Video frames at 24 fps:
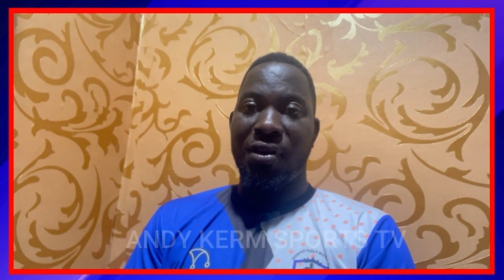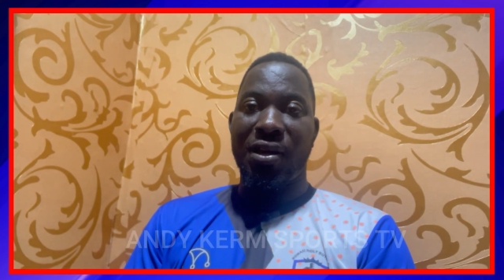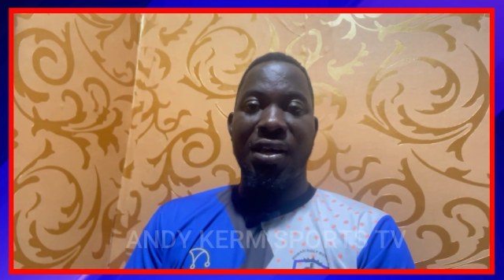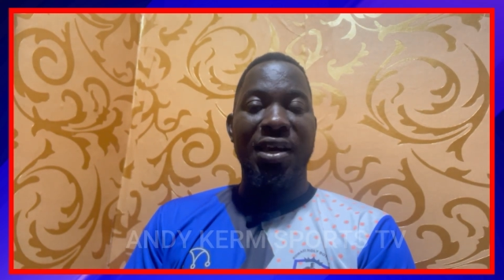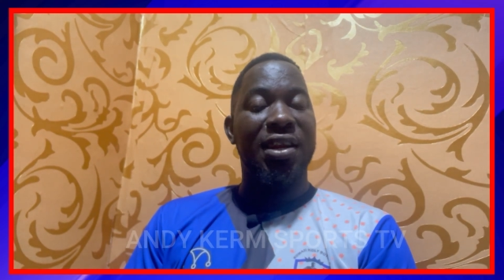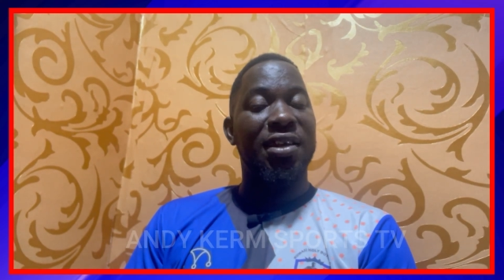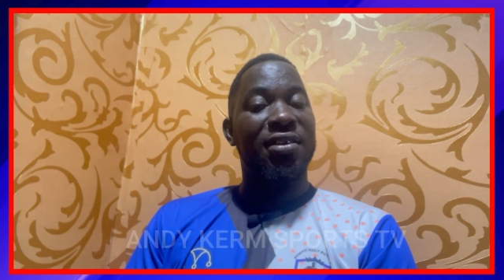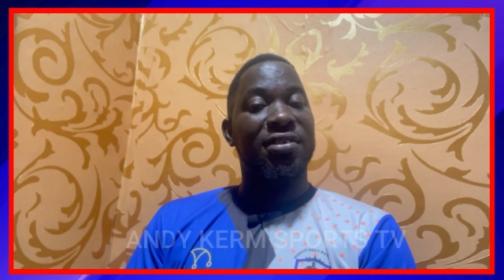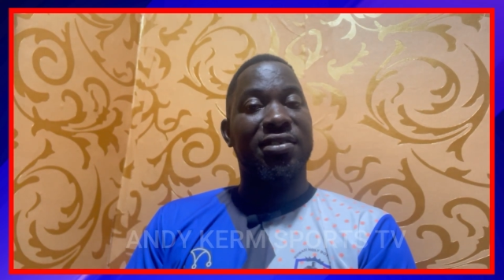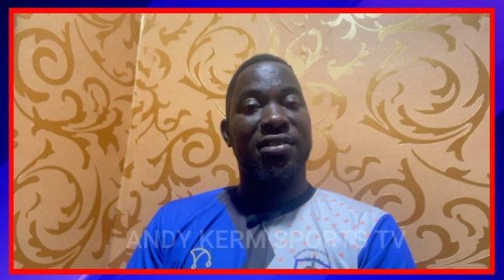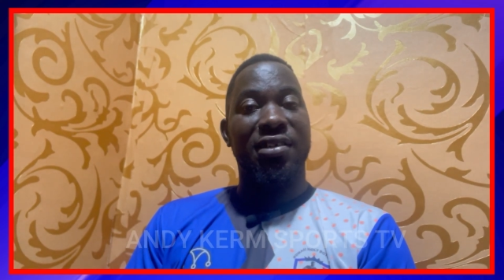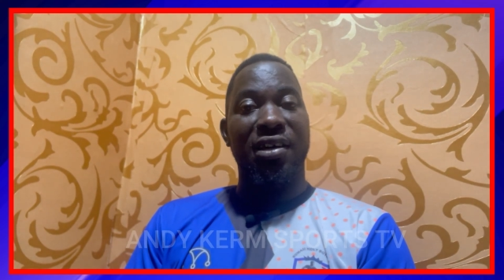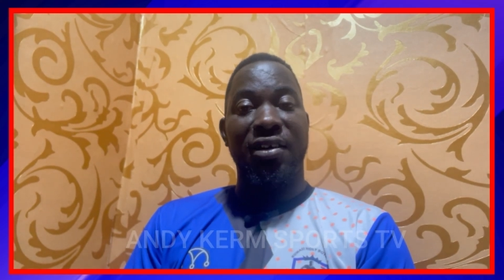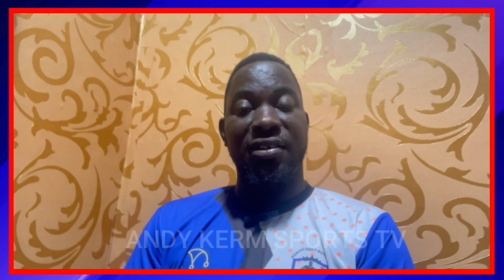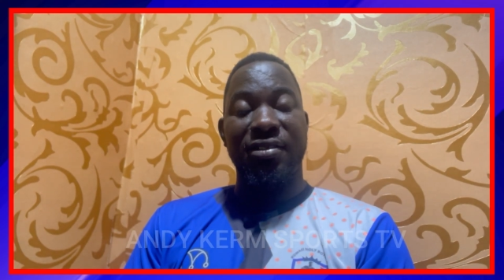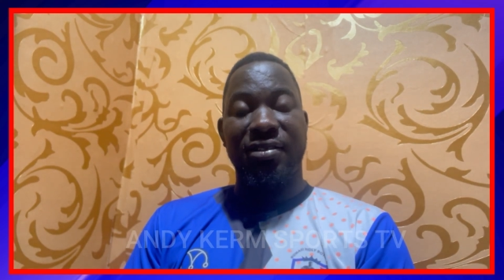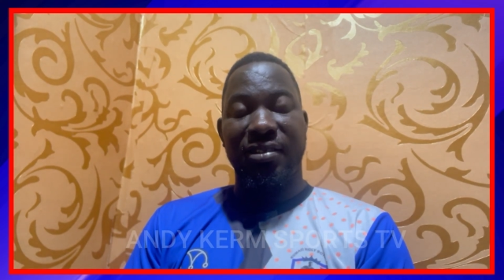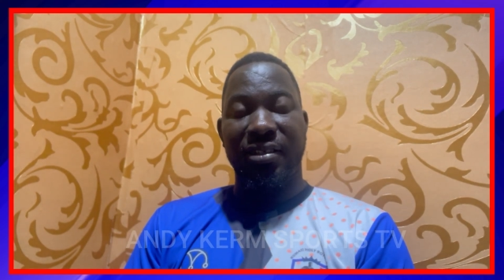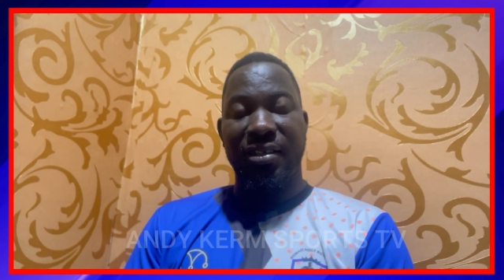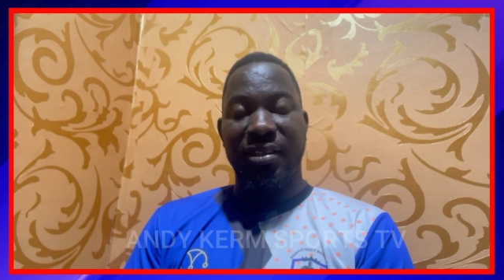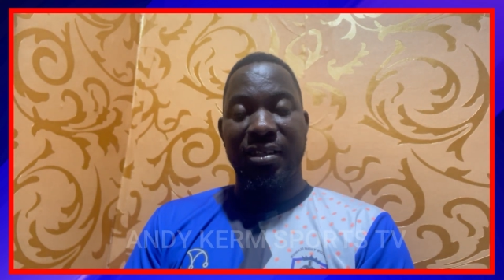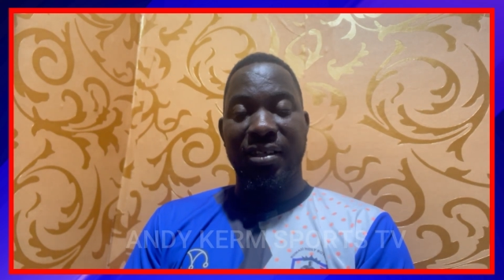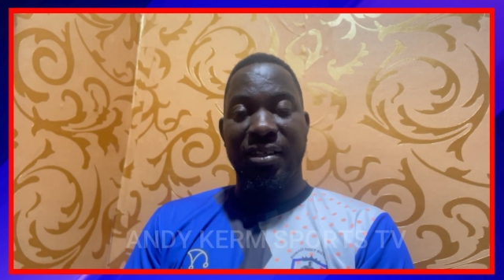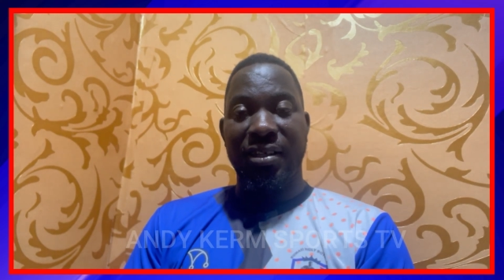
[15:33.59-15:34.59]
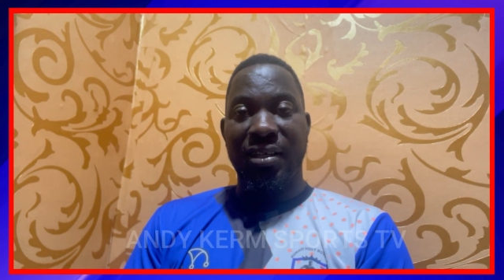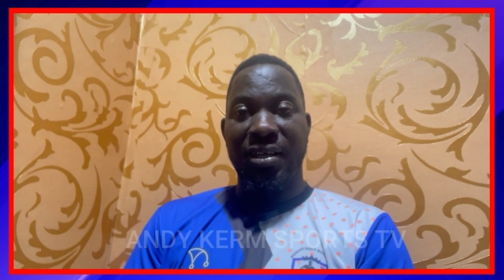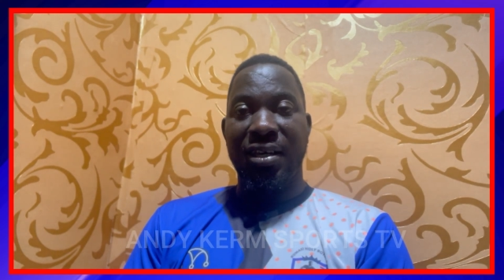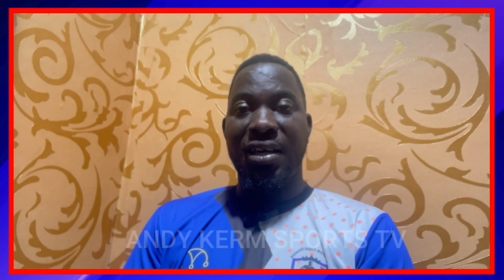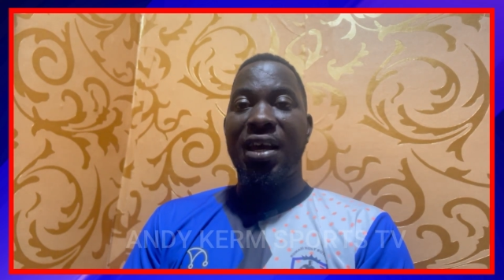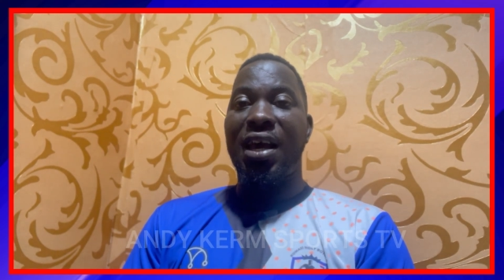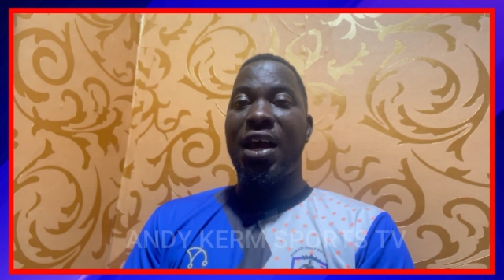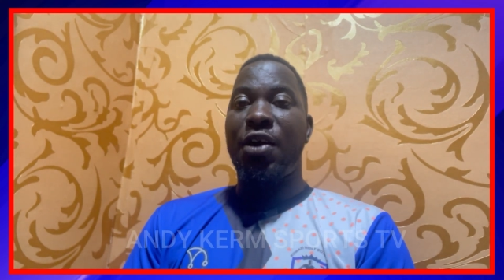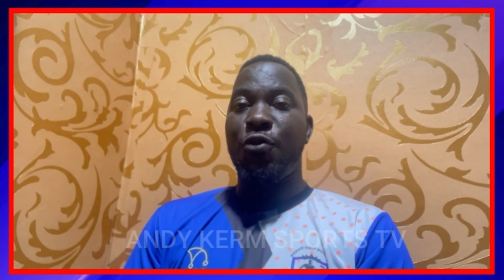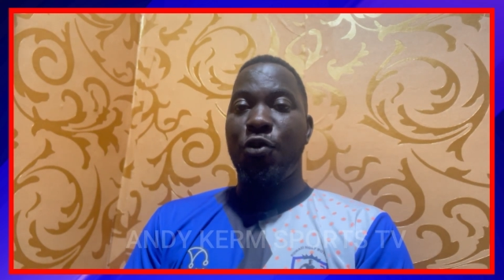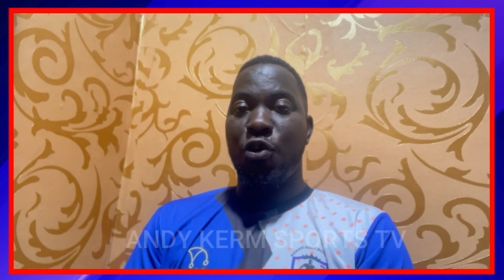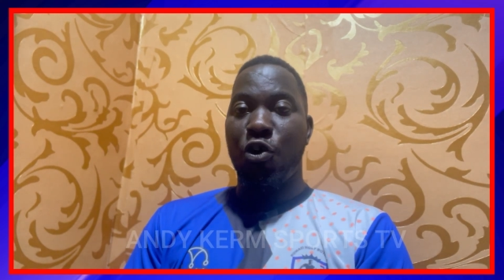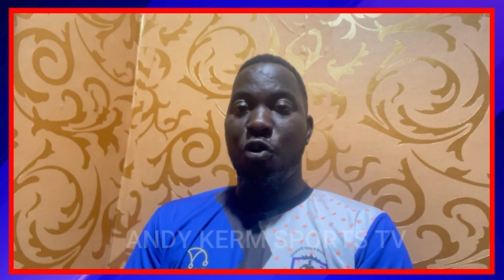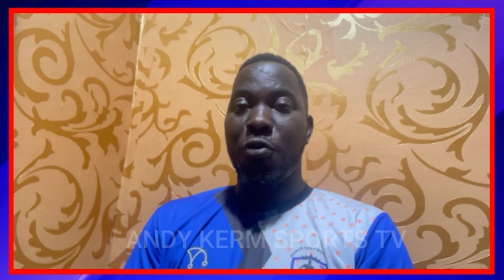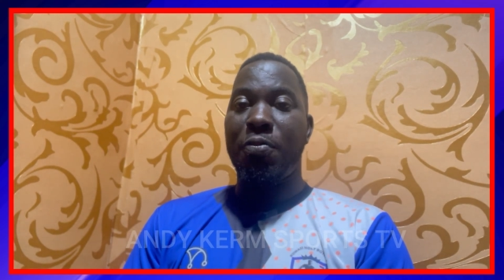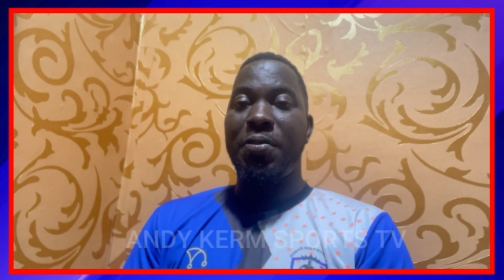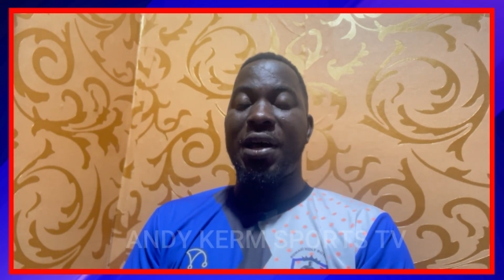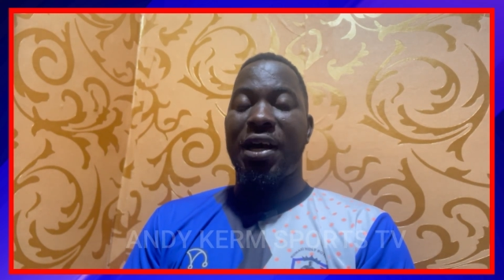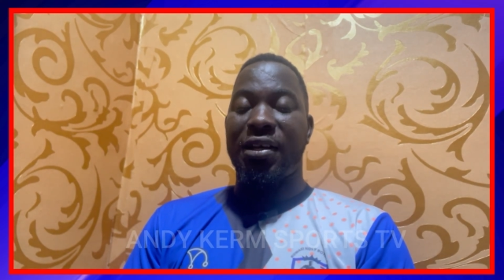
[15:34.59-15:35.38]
it is Chelsea, and we hope